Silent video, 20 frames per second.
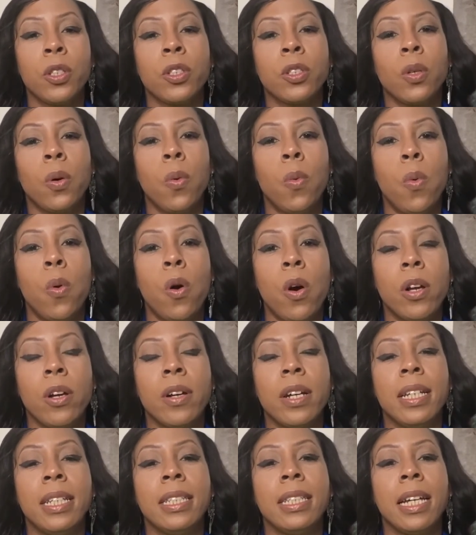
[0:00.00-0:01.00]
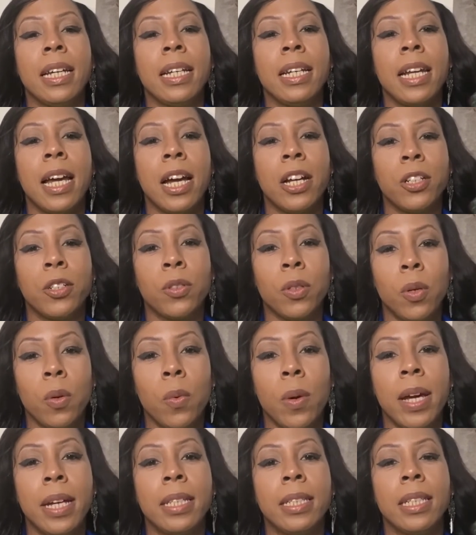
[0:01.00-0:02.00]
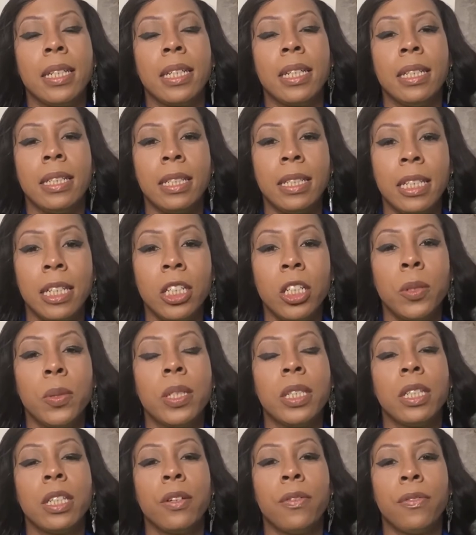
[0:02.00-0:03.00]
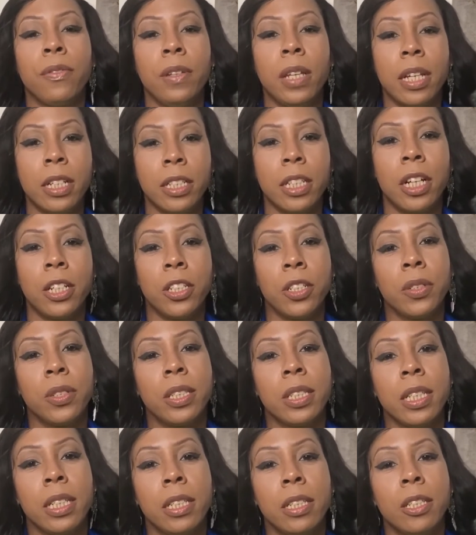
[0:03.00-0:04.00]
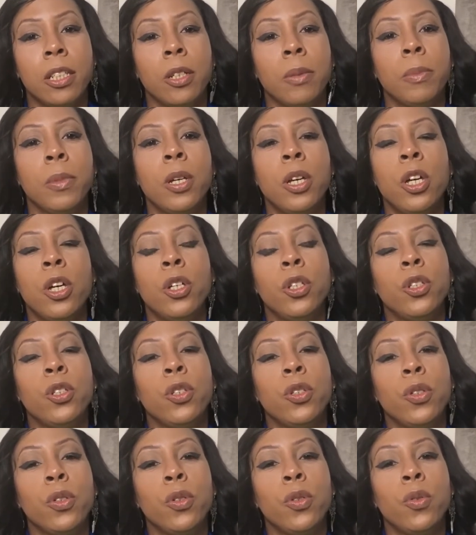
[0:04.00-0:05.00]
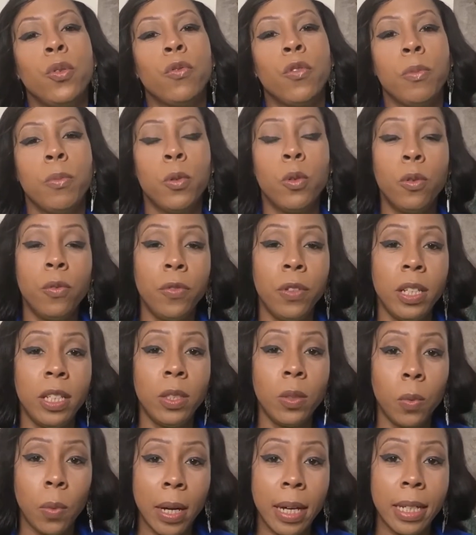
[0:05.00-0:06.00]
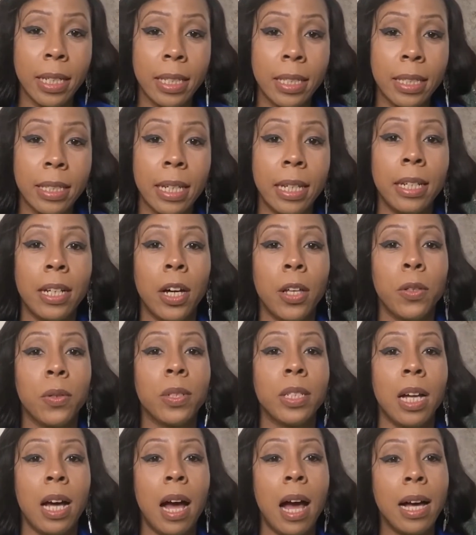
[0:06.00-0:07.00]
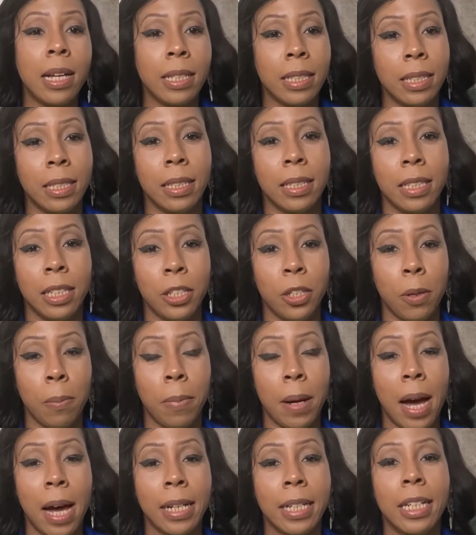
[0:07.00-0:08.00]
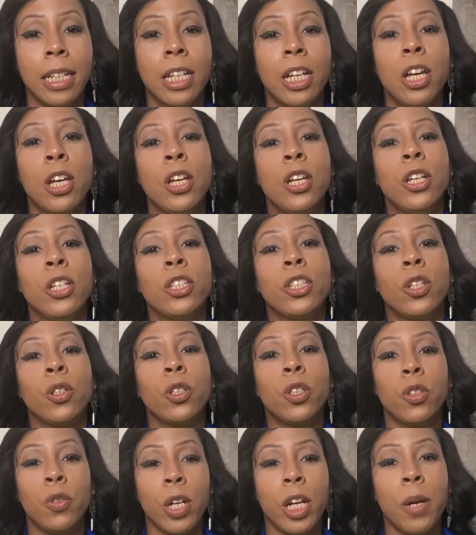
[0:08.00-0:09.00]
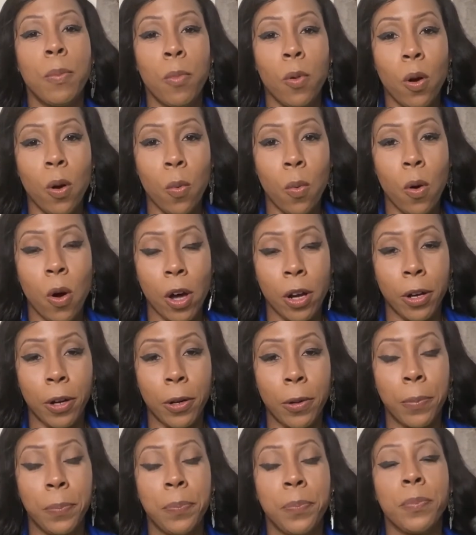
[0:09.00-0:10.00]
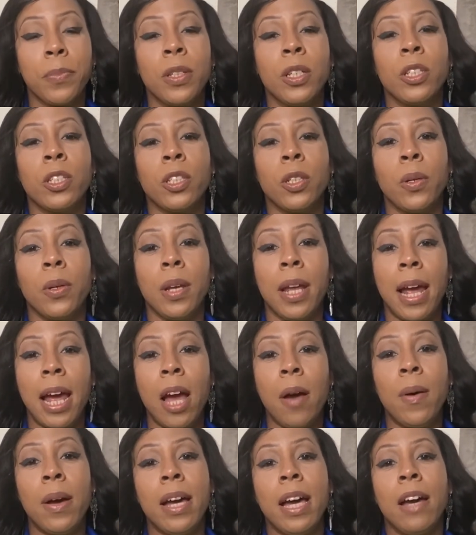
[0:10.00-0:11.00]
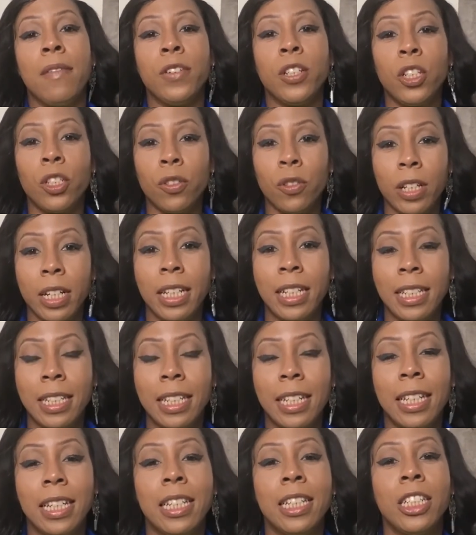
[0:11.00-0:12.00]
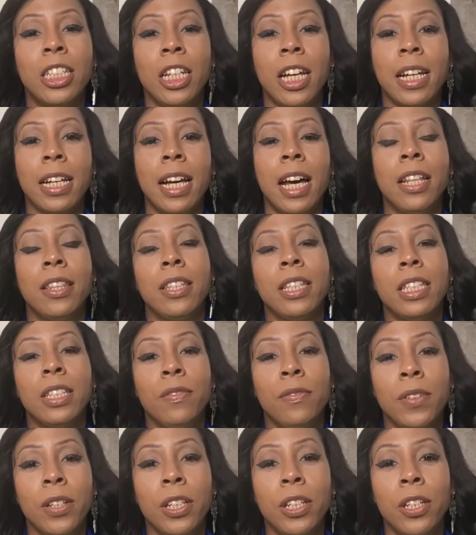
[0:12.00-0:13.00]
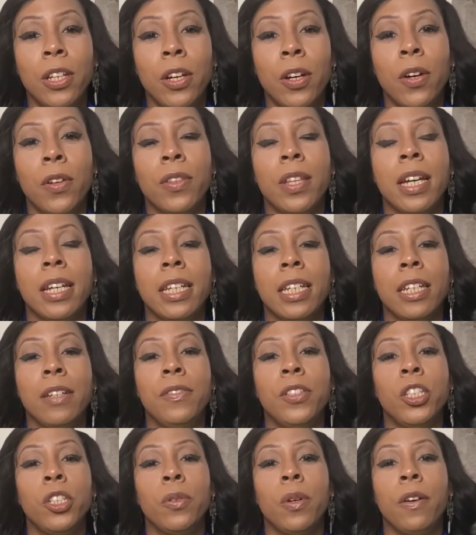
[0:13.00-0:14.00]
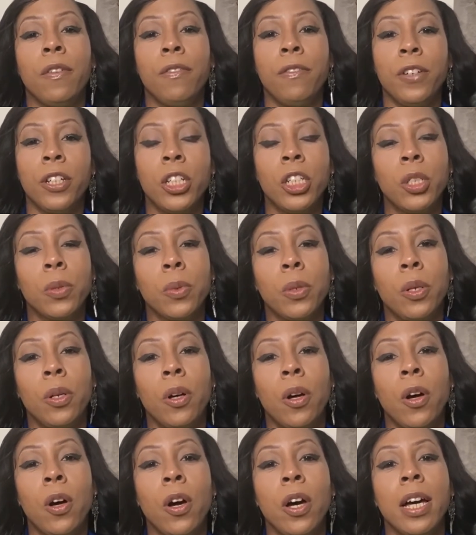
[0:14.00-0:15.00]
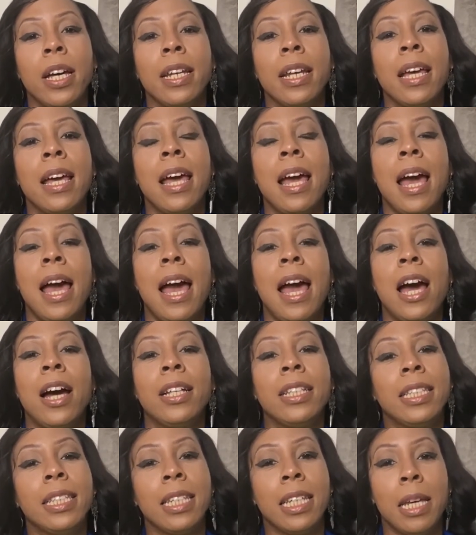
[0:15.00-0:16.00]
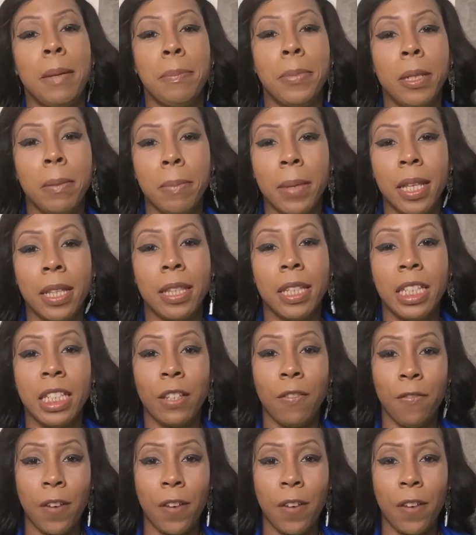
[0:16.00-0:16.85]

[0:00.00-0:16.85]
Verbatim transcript: So water is a natural way to continuously flush out your system to remove these wastes and other toxins in your body. So drink more water. So now I have a treat. Check out this video that gives you a visual on how to implement these